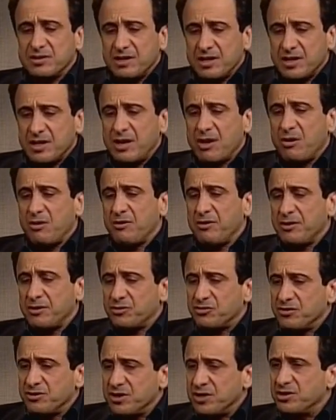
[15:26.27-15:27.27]
you know the
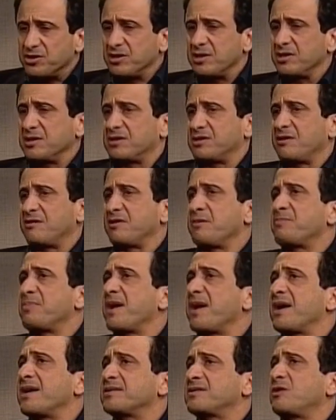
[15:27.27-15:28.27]
traditions of the
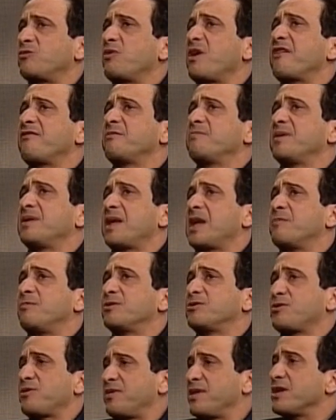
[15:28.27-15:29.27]
past, and we haven't been
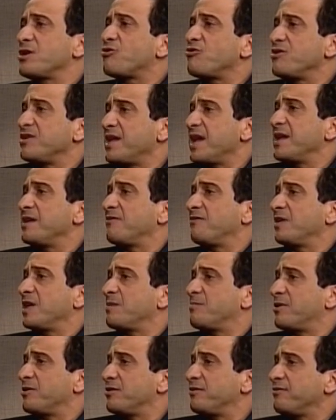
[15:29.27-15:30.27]
able to think creatively
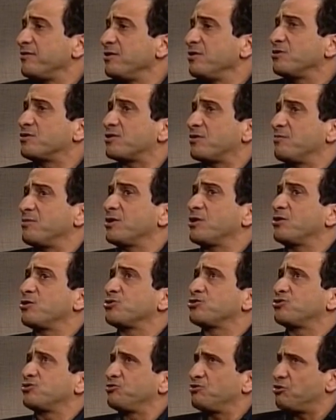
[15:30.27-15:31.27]
about the future
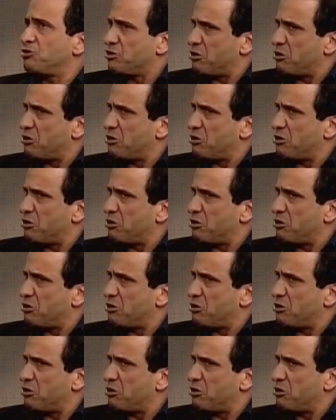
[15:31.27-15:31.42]
because